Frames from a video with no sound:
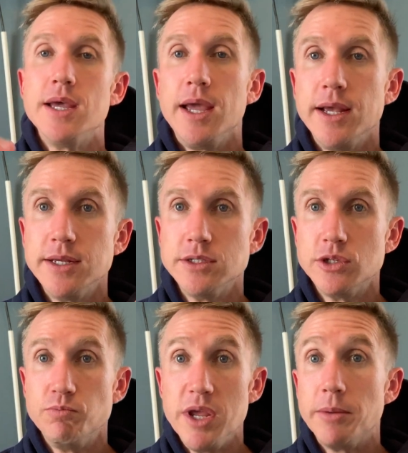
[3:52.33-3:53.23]

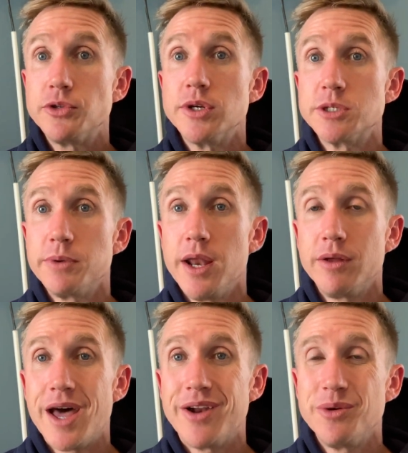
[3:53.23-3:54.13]
is be able to
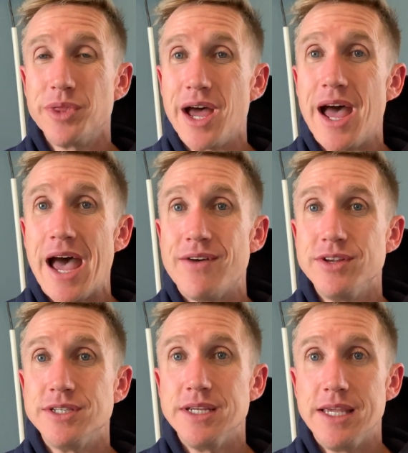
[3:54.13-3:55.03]
expand laterally without
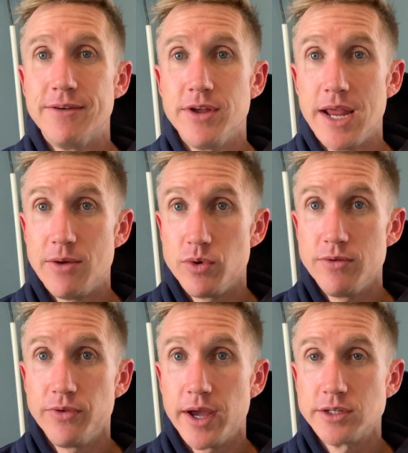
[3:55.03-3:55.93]
having to give it a
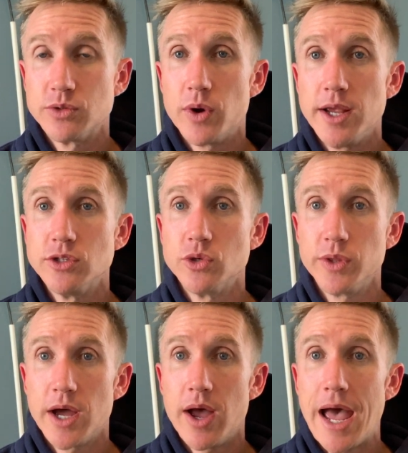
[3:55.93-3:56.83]
reflex, right? So
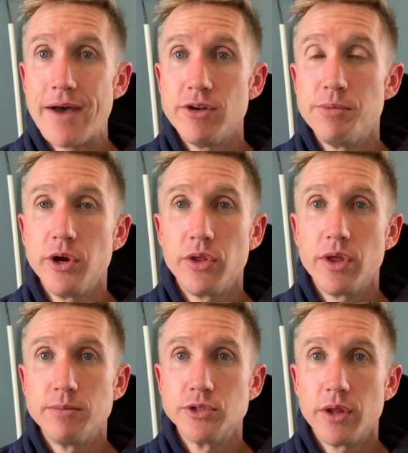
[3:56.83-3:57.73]
without having to put your
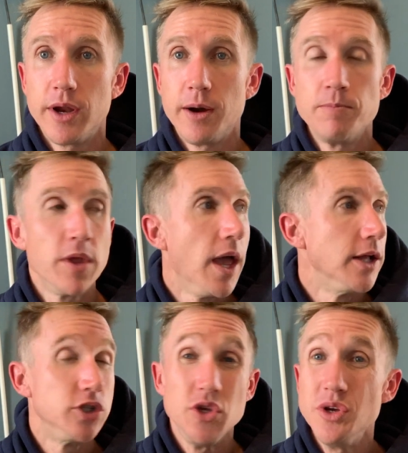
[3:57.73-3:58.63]
thumbs on there.
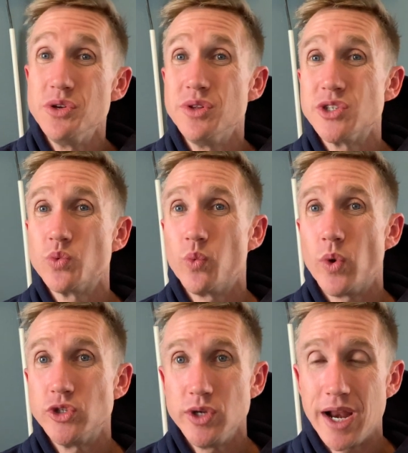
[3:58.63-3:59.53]
And so you can do this
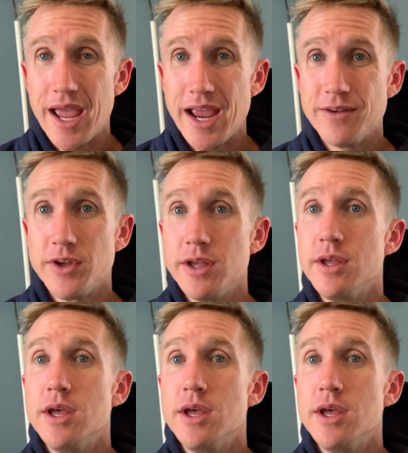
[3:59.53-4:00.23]
once you get a hang of it.